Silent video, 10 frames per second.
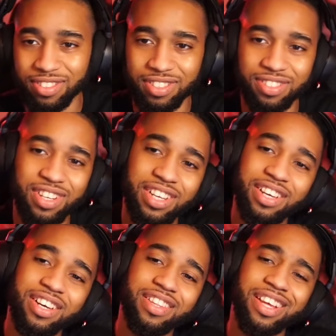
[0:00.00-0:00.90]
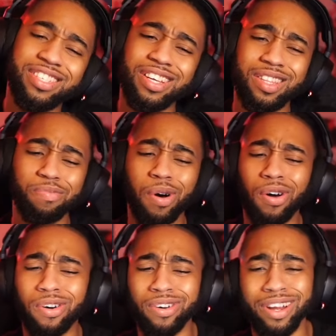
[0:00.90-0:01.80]
just they set the
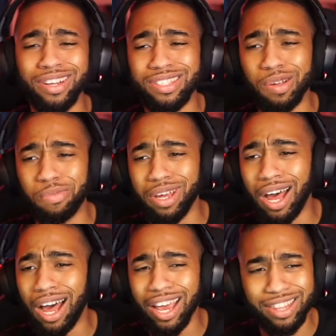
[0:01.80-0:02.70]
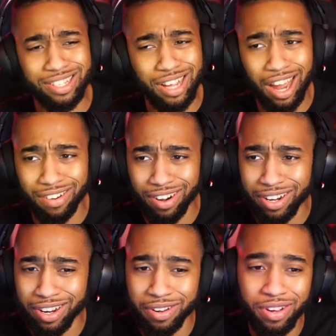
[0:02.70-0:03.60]
bar and it's a bit high in the sky right
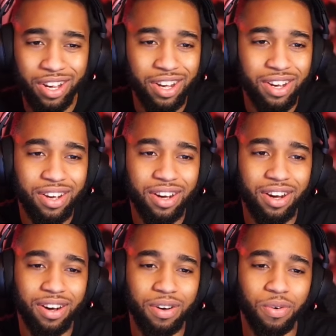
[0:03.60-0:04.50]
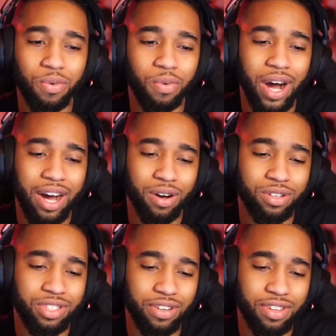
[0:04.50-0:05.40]
now. Oh wow,
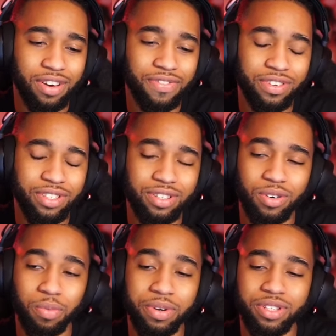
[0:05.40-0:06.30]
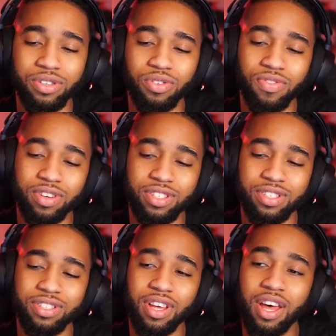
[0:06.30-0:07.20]
Shangri-La Frontier opening two
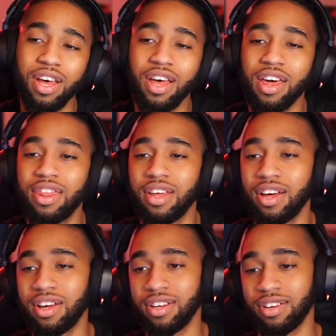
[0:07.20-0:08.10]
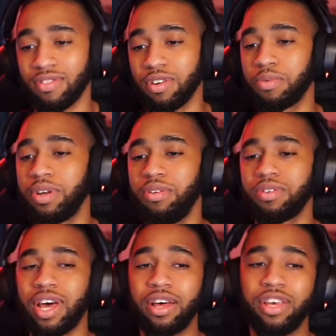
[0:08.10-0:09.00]
versus the uh, wrong way to
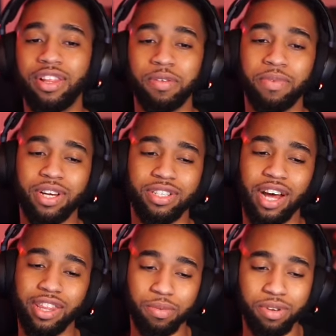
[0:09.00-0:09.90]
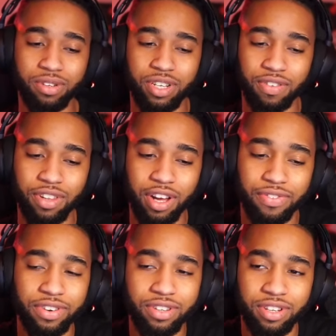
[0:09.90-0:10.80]
use healing magic. I think I'm gonna go Shangri-La
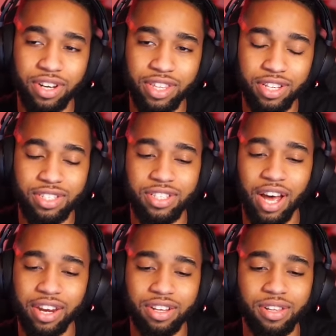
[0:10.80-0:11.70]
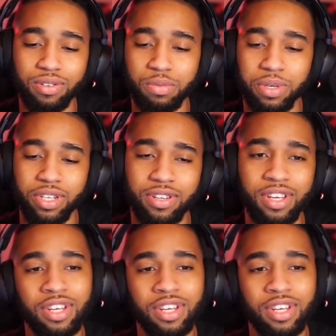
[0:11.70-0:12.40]
Frontier. I think it's kind of close, but